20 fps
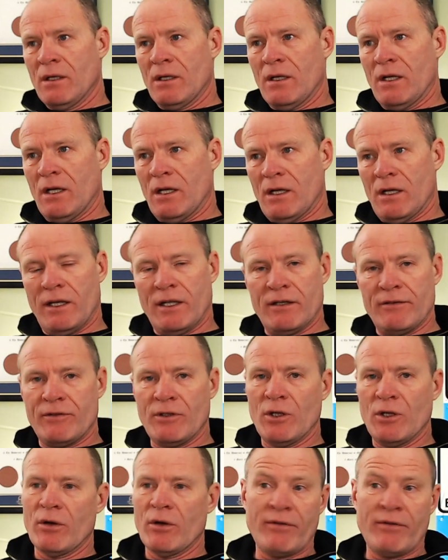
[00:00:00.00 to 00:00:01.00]
Uh, and if
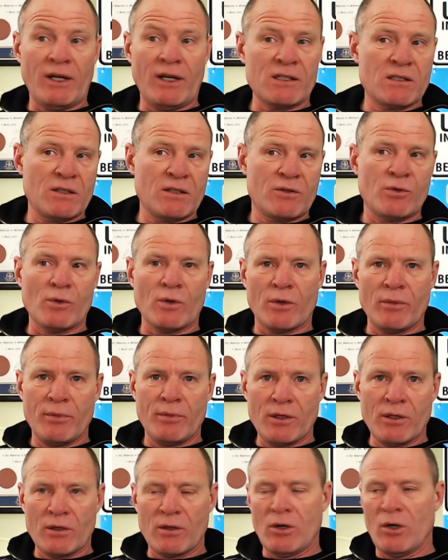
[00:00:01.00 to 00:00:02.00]
you don't have access to a
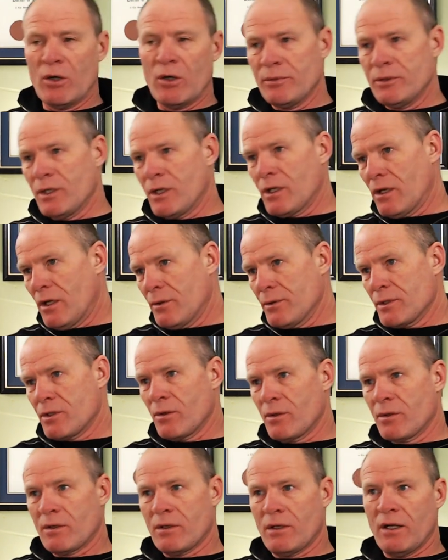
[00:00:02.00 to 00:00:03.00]
computer at home, you can always
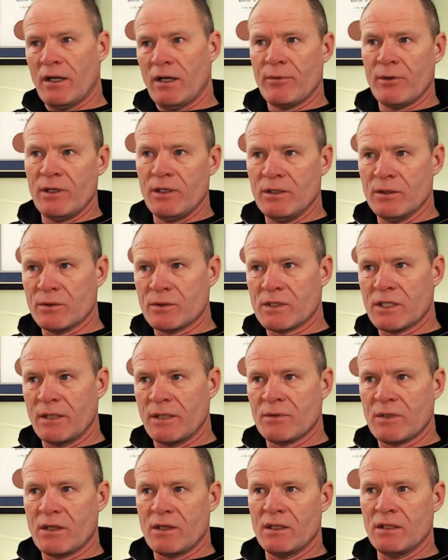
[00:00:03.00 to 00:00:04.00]
go to the library and those
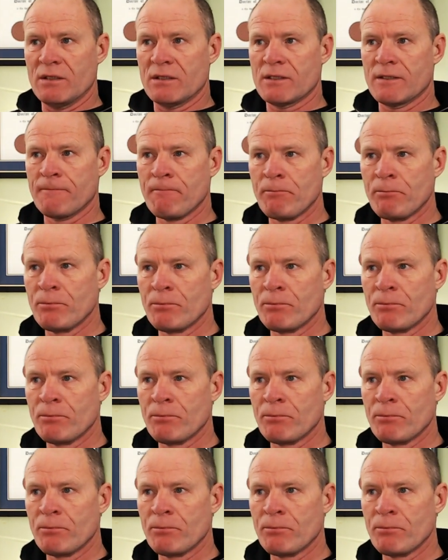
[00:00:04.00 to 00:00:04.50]
types of things.